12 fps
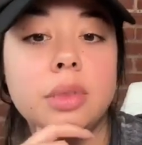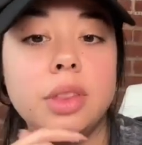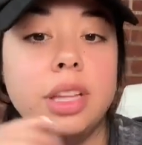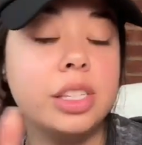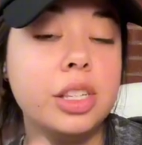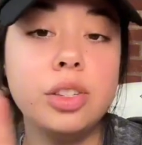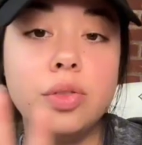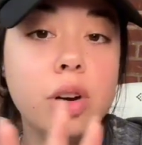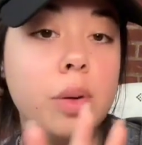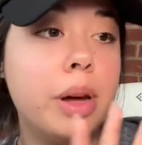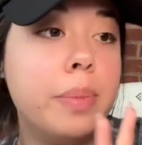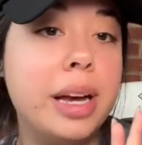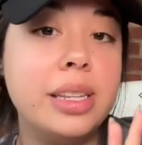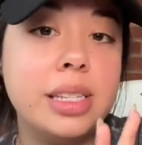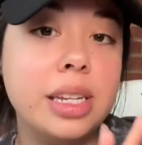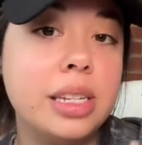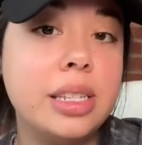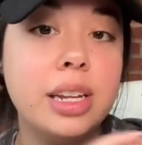this is for all my
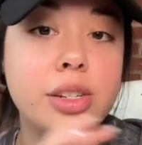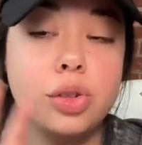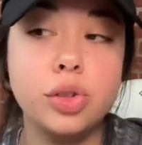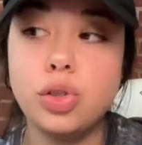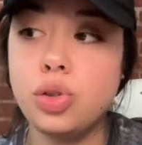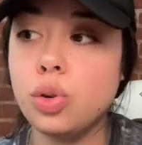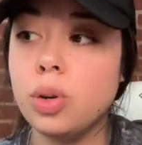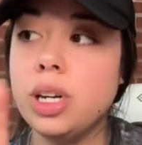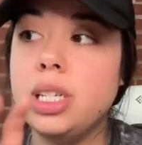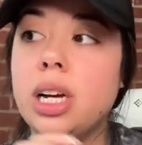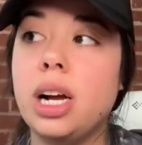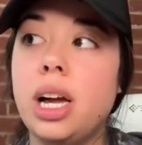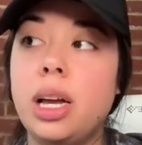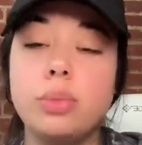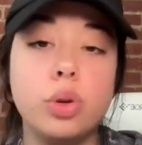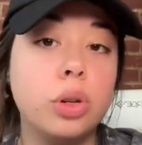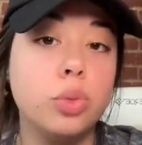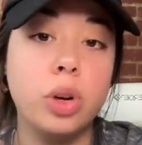besties that do story times
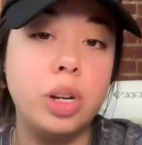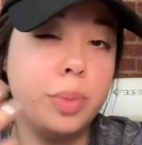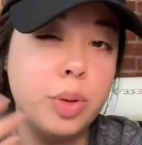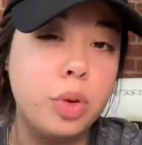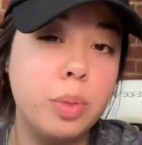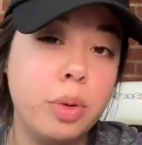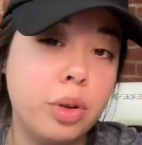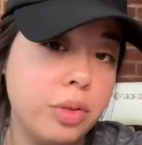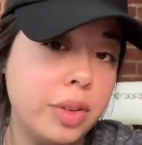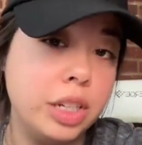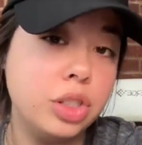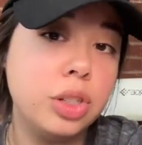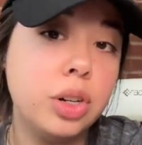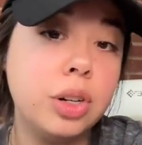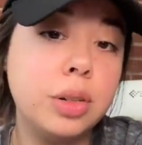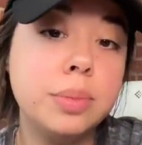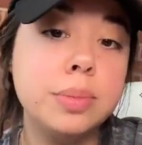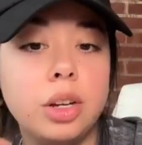or want to be more motivational.